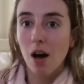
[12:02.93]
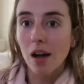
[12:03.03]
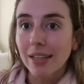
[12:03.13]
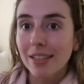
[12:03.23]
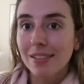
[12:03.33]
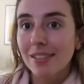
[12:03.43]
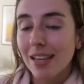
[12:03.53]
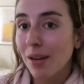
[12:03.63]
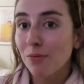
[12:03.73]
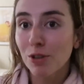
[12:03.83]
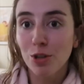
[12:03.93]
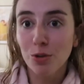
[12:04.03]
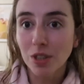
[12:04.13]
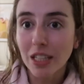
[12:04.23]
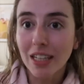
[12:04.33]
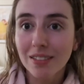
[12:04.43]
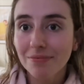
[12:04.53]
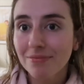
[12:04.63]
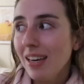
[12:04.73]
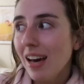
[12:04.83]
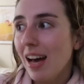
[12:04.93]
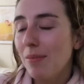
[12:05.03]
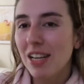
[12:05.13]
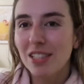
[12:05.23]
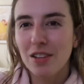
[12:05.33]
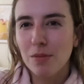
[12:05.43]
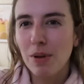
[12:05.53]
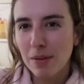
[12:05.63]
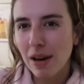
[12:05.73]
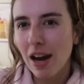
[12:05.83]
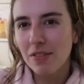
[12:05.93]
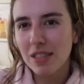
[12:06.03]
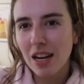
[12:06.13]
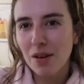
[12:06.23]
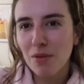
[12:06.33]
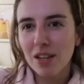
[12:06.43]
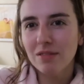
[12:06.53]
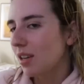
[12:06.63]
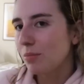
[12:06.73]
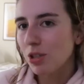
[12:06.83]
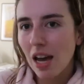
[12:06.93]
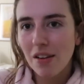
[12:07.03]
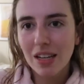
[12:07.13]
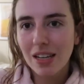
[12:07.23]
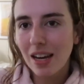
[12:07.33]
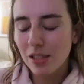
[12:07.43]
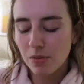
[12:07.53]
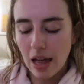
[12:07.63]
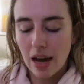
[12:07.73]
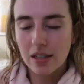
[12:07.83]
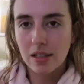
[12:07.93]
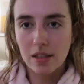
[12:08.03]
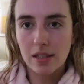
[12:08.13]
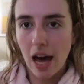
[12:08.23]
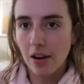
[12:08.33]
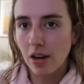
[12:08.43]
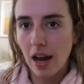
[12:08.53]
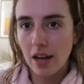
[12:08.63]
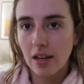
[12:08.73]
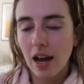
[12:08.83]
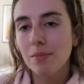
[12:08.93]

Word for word: Polly, signed up for Newly, but I still need to pick my outfits that I want. I'm just having a nice, relaxing Saturday.